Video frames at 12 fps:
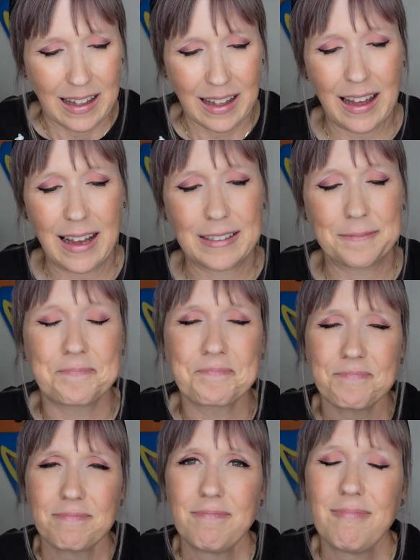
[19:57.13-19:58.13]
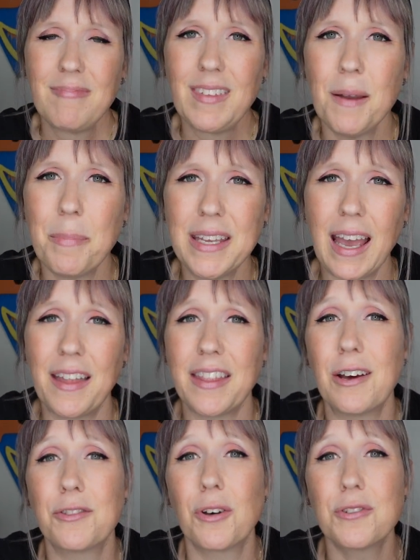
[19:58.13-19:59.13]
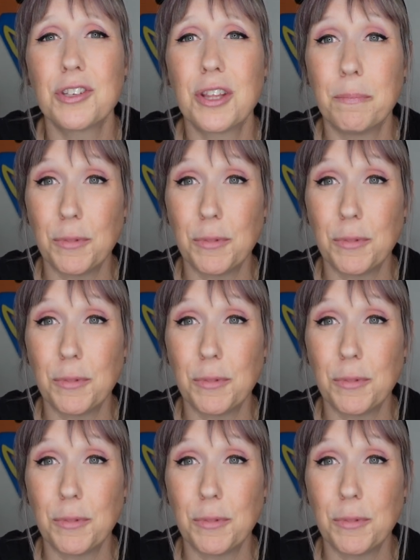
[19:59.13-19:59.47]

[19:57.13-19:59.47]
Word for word: Ah, but yeah, that, those are the